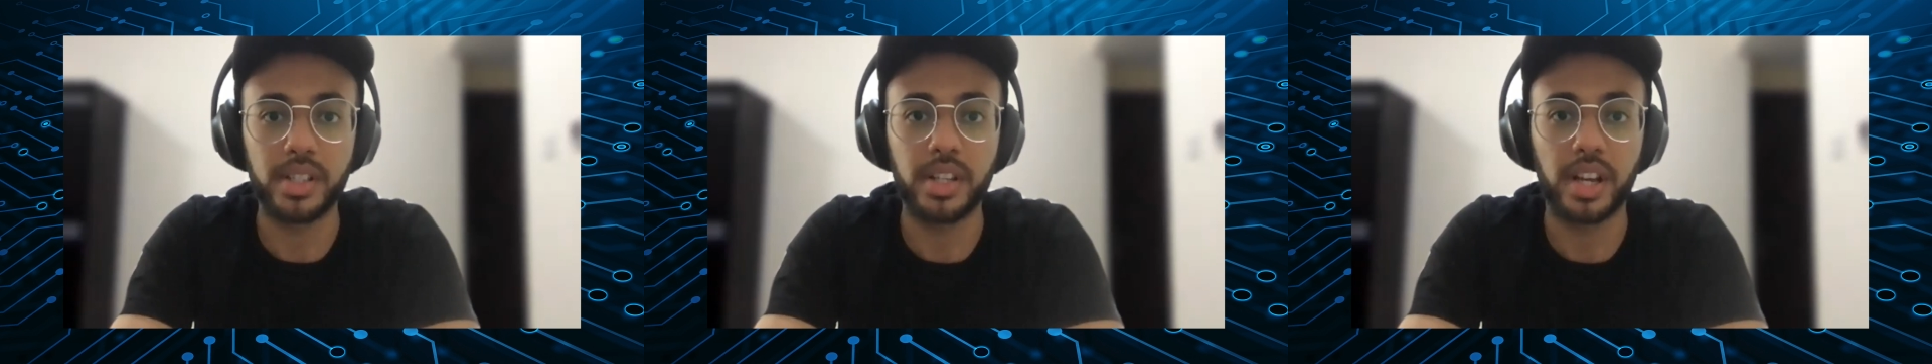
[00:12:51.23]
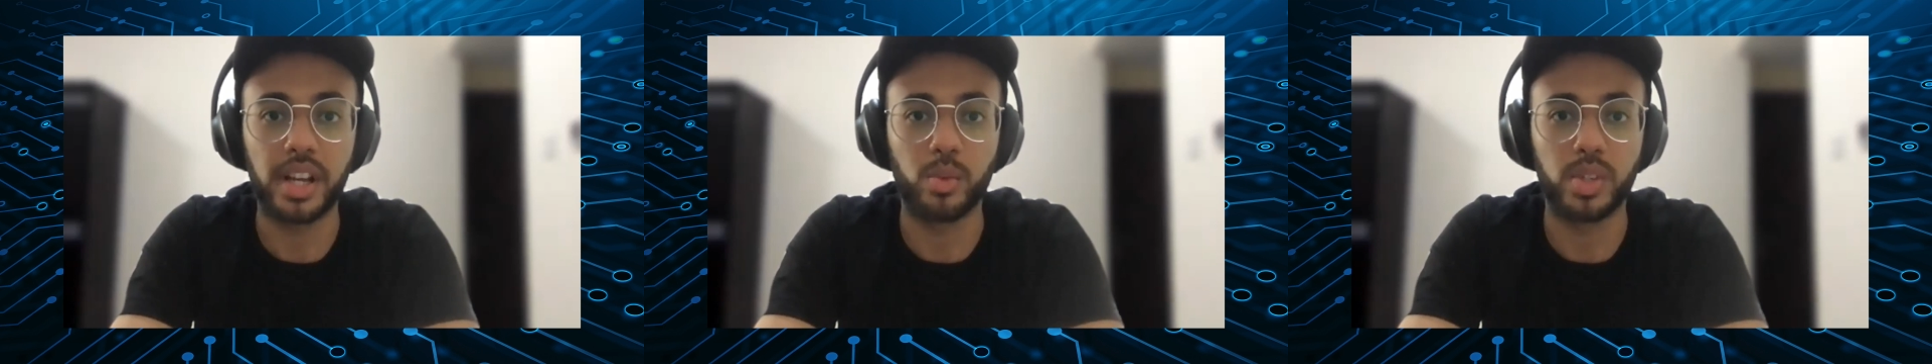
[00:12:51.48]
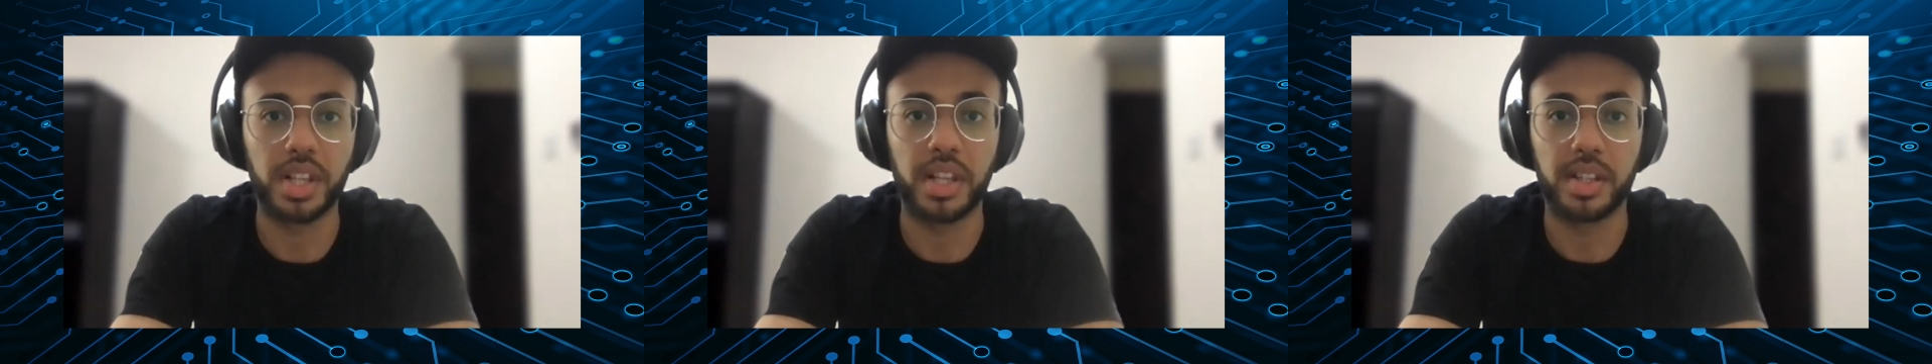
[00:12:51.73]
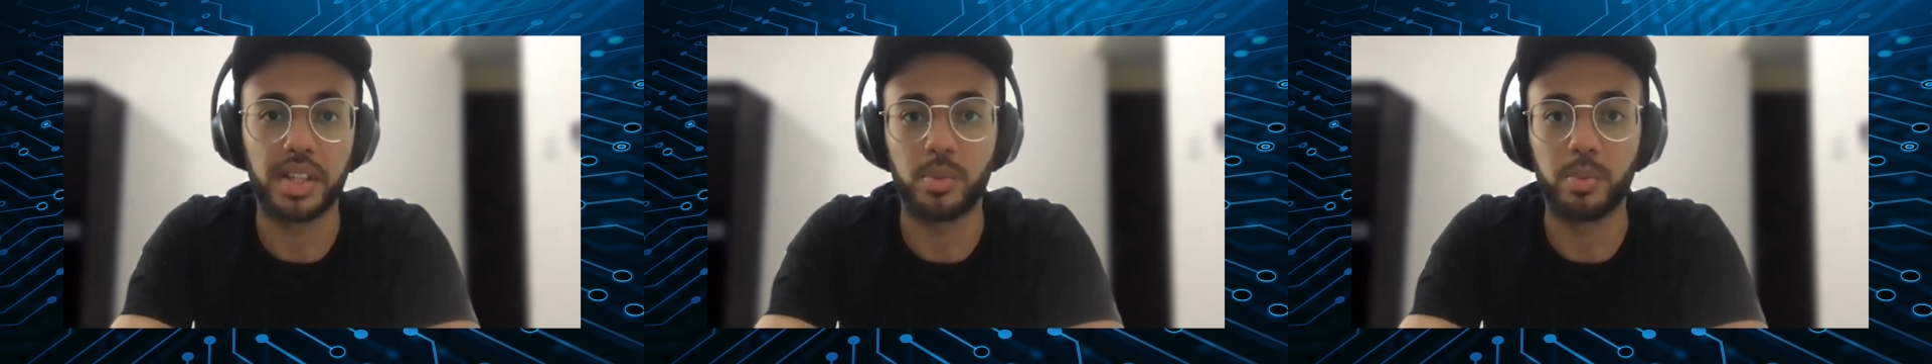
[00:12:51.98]
and once it's
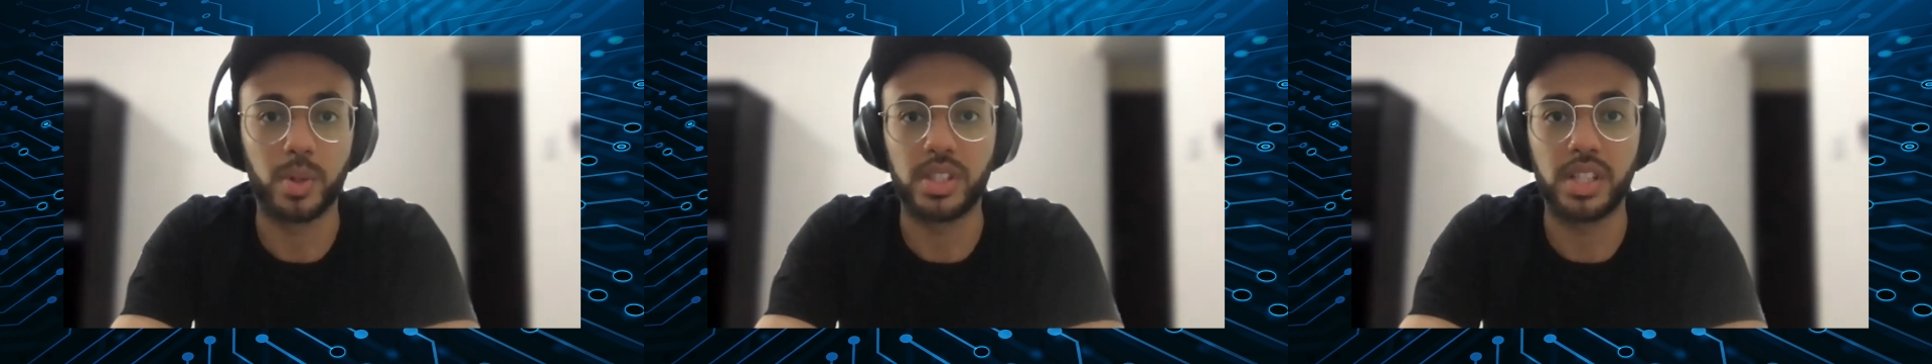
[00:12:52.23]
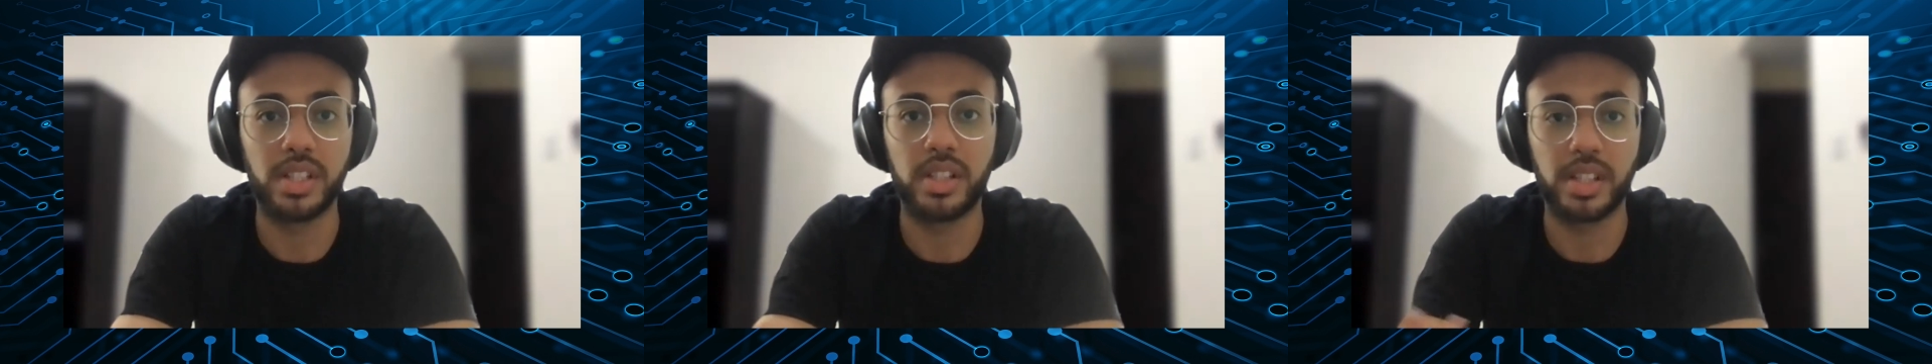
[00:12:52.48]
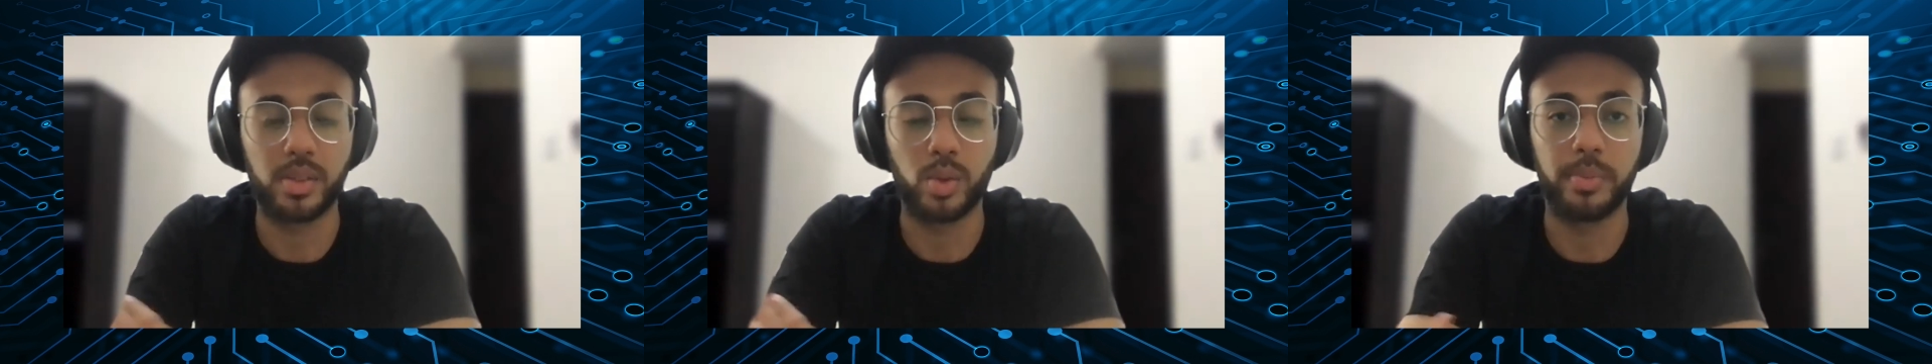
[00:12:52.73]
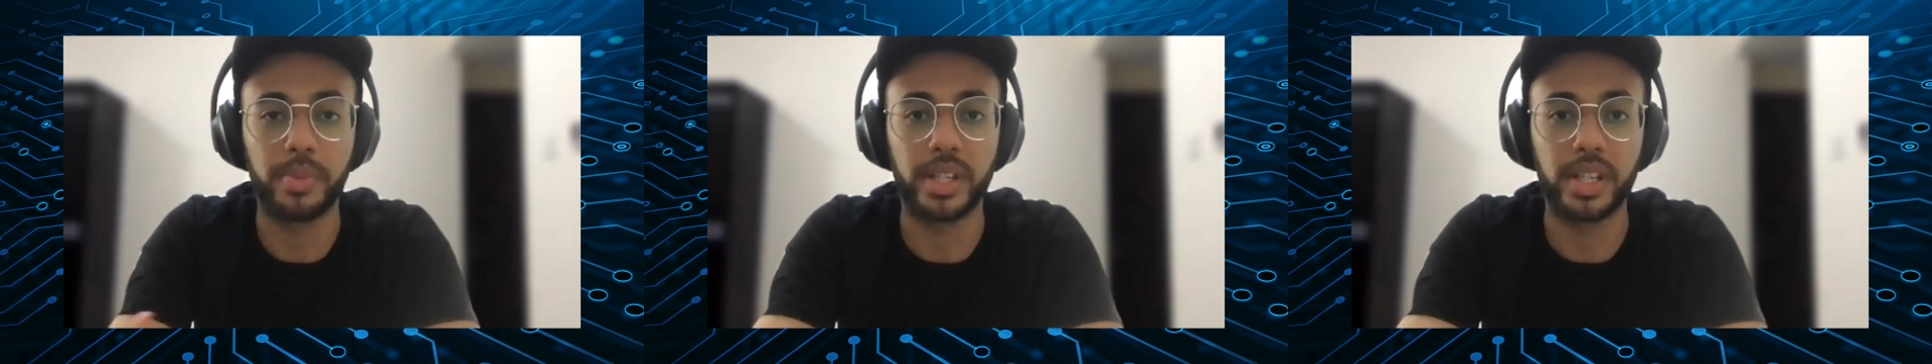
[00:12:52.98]
onboarded, it will
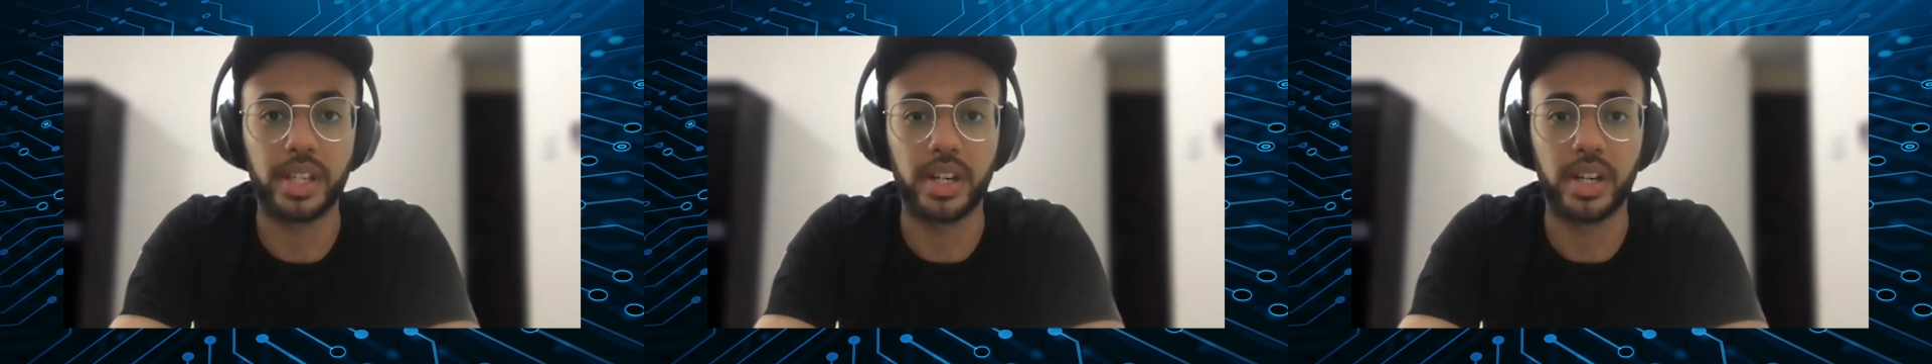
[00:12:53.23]
be